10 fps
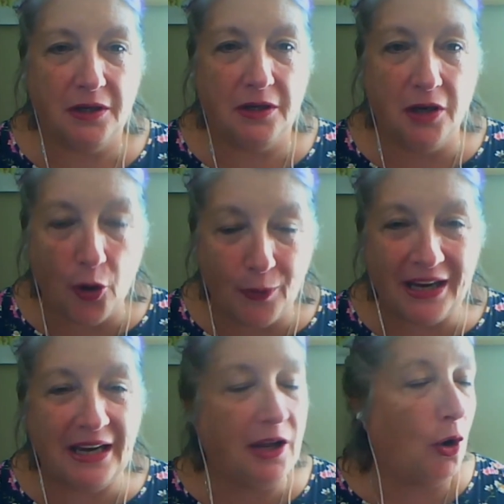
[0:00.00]

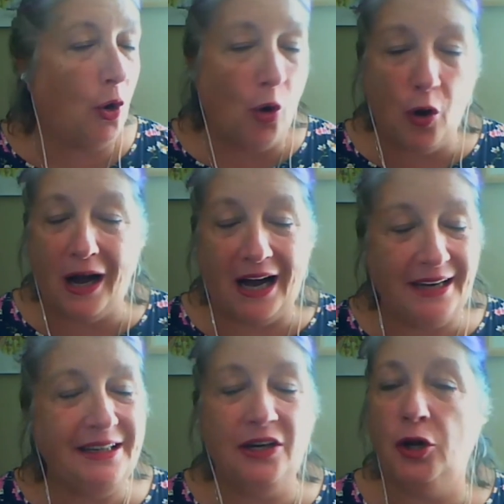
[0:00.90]
knowingly or
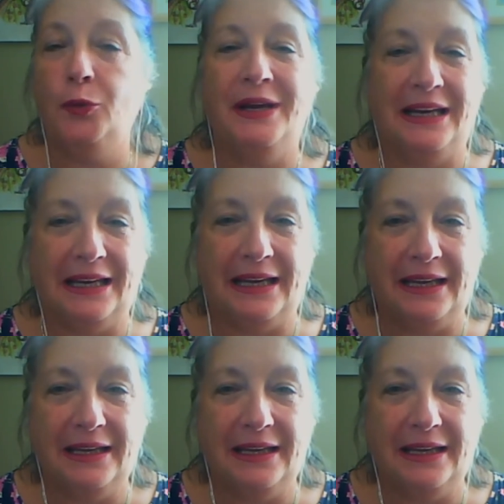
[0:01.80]
unknowingly,